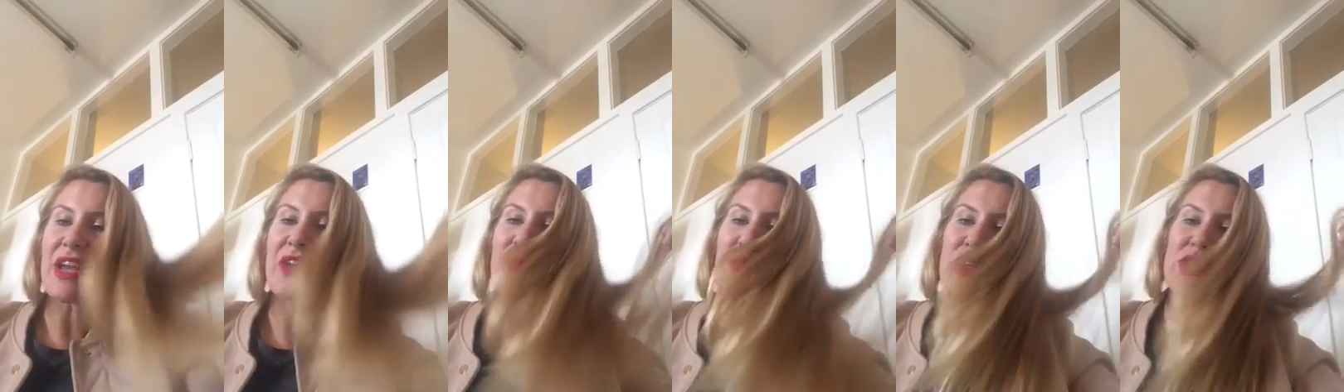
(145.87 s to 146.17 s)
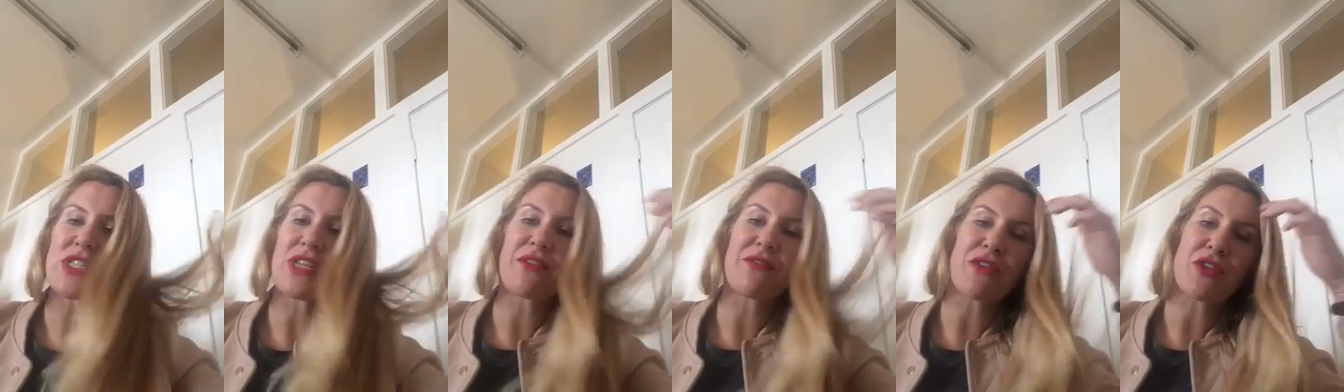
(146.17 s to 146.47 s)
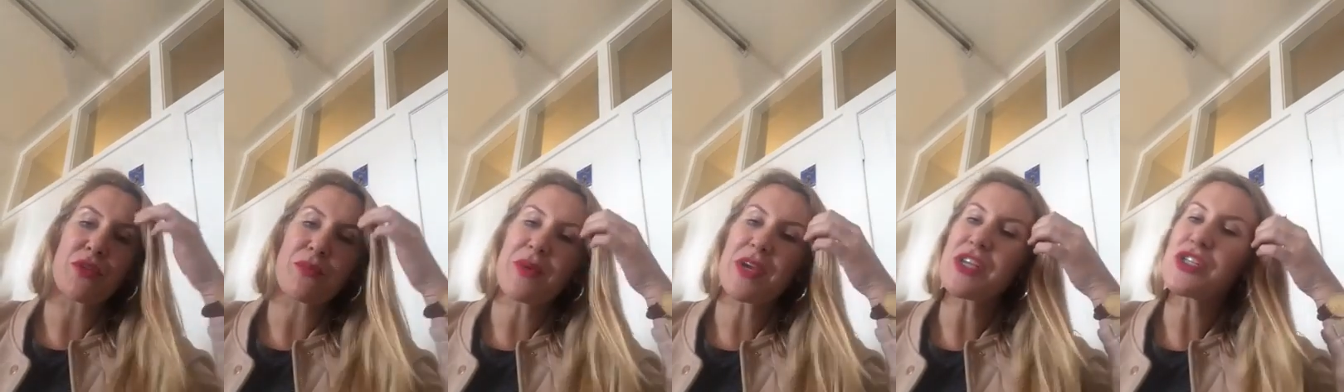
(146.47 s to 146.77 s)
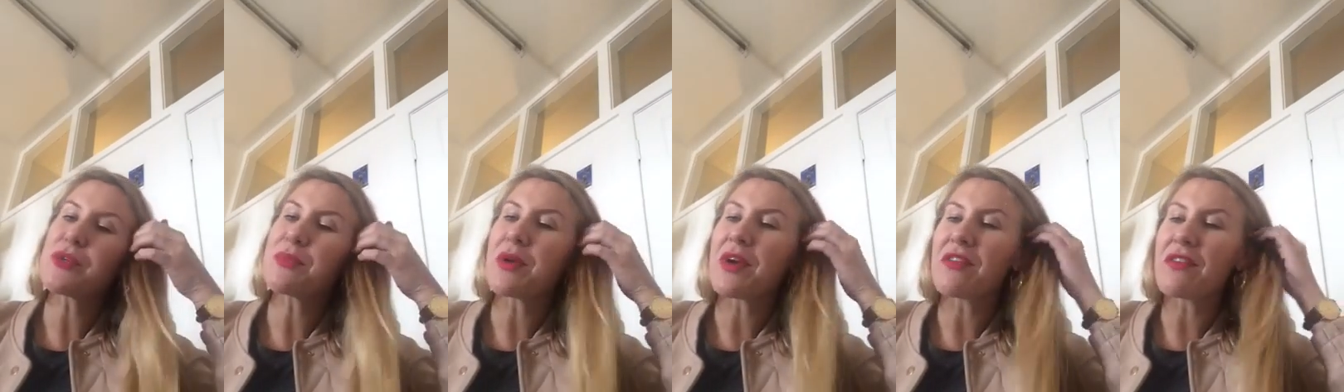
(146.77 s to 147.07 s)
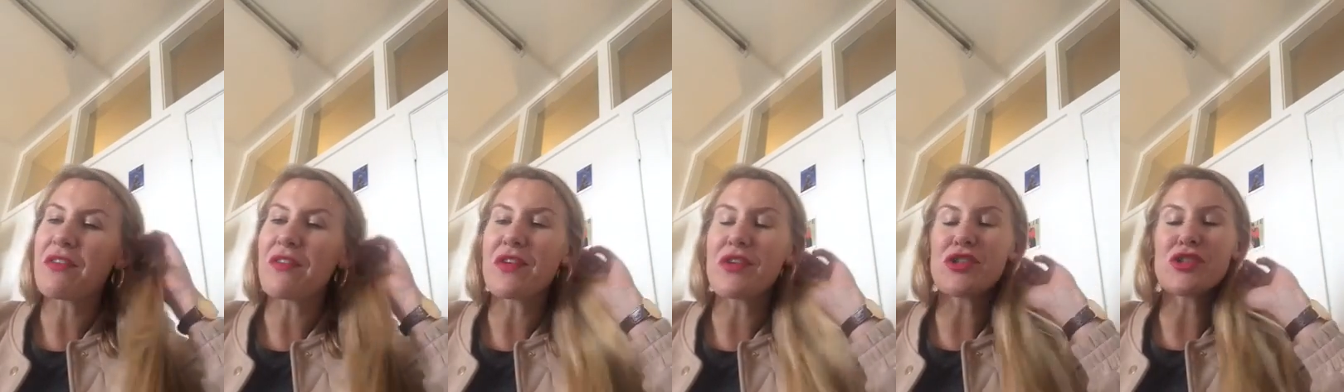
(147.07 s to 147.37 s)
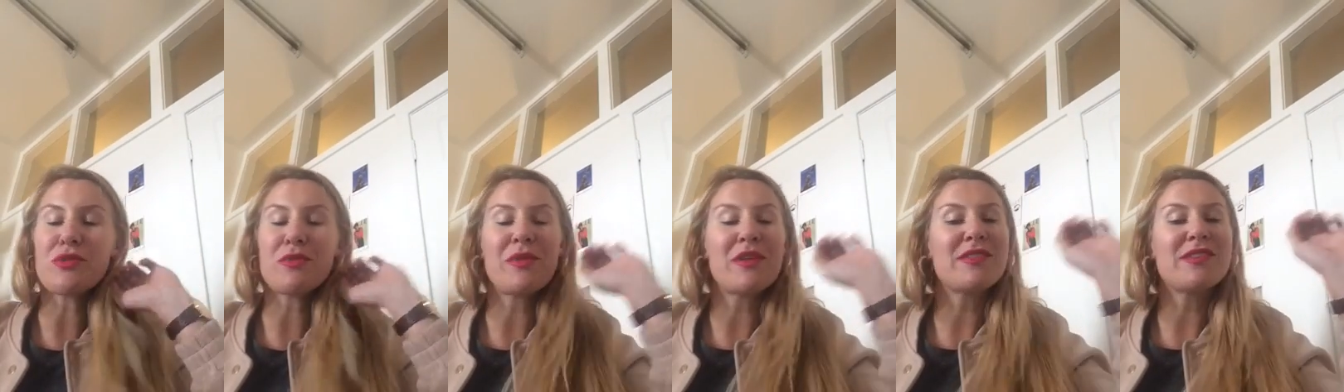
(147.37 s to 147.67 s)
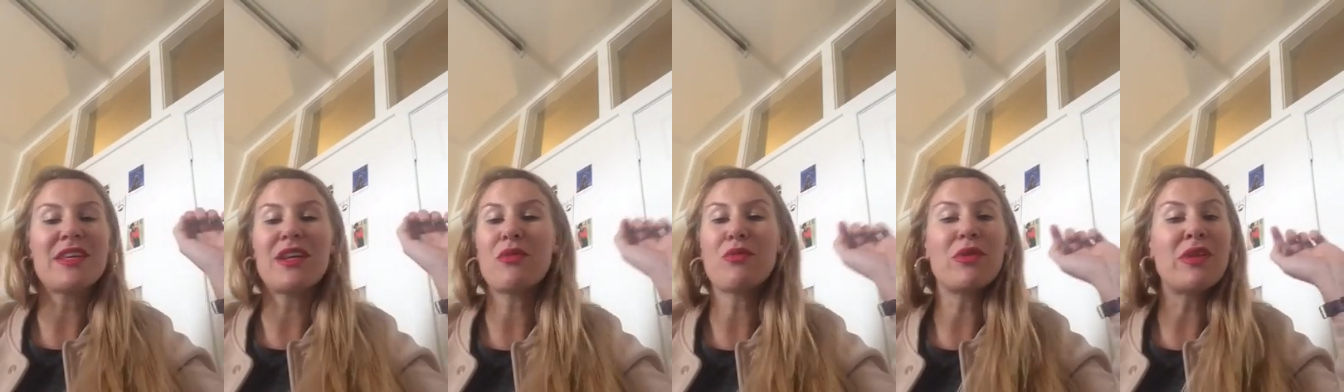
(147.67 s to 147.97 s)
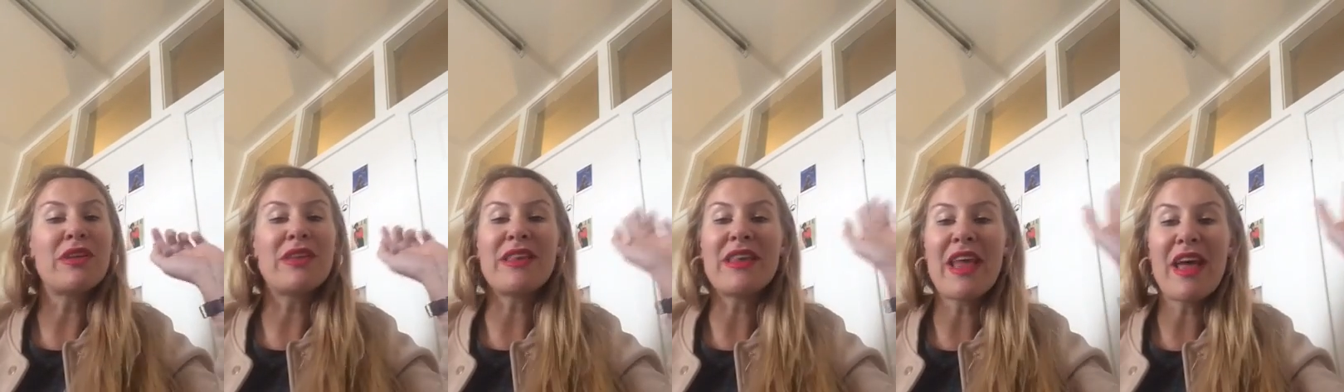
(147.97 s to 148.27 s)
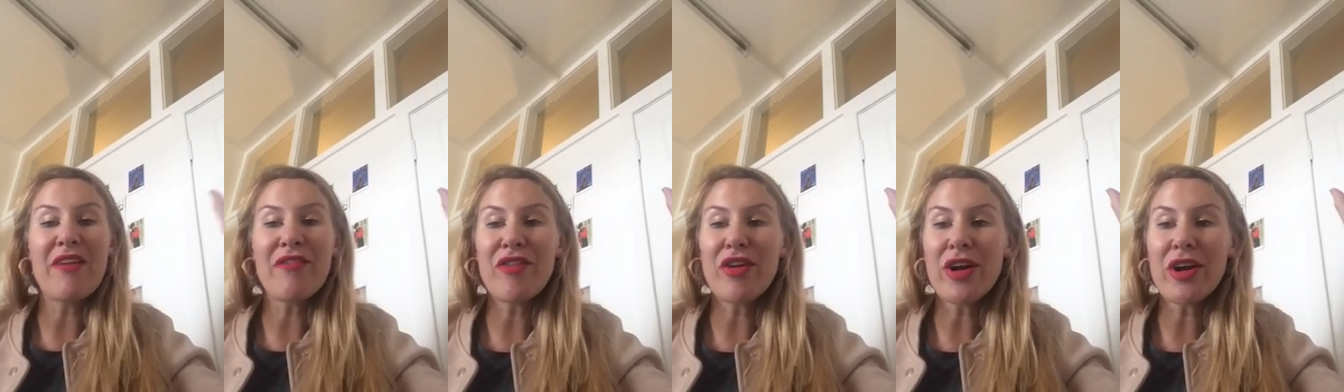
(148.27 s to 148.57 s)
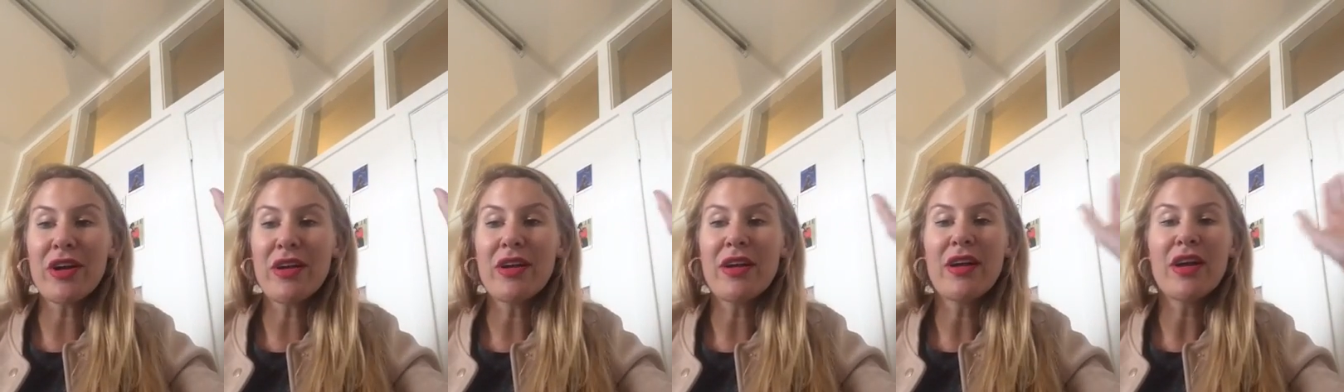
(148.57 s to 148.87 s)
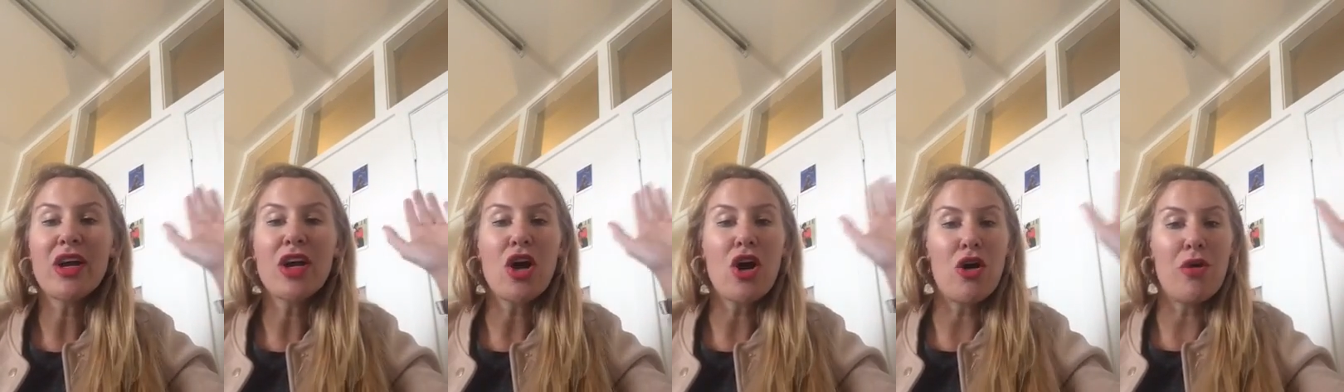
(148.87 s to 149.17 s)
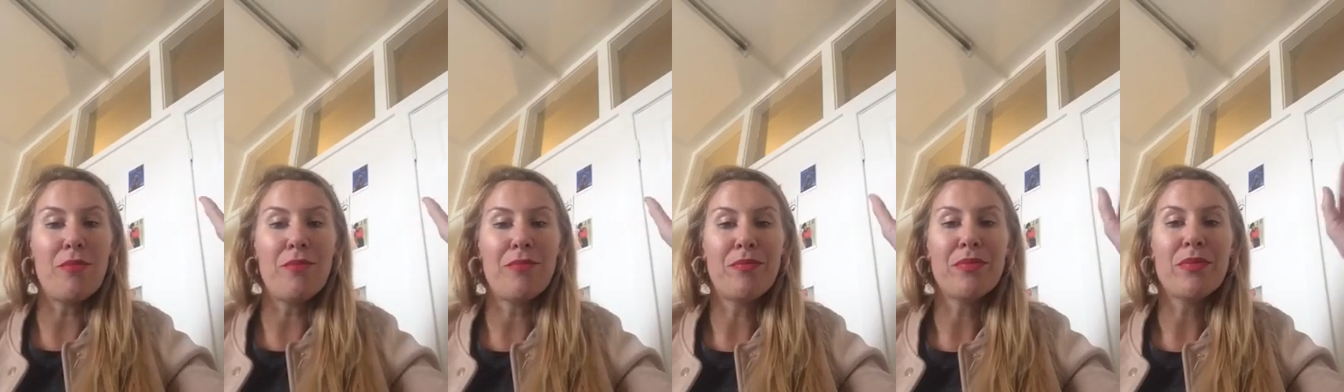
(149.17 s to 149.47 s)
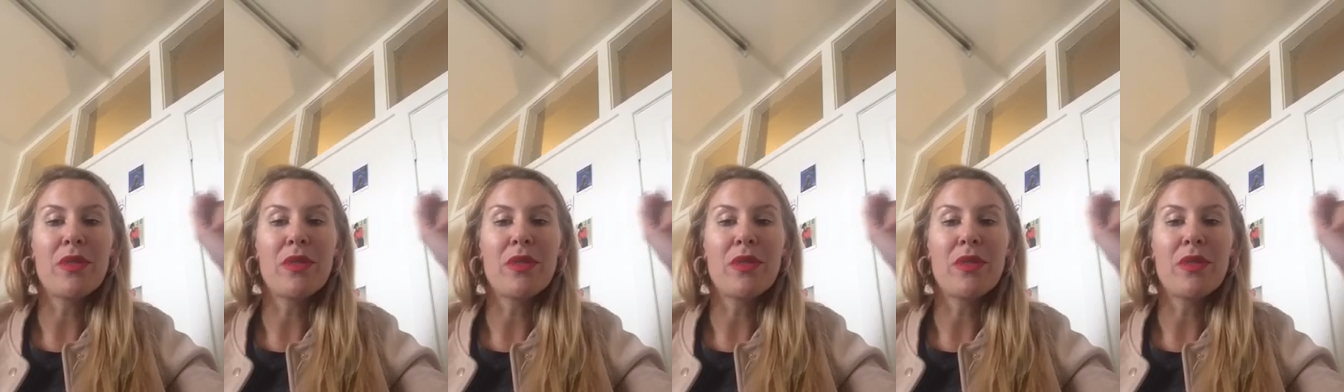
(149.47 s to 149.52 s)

and wishing for the picture-perfect future means that it will never come.